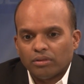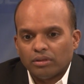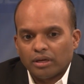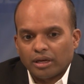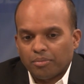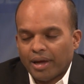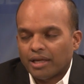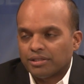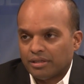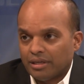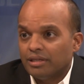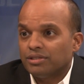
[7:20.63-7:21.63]
the
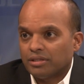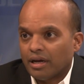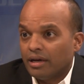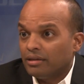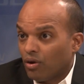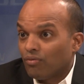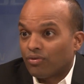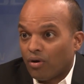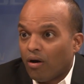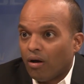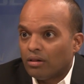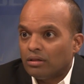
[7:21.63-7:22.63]
capacity is tight
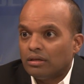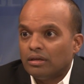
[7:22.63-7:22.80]
overall.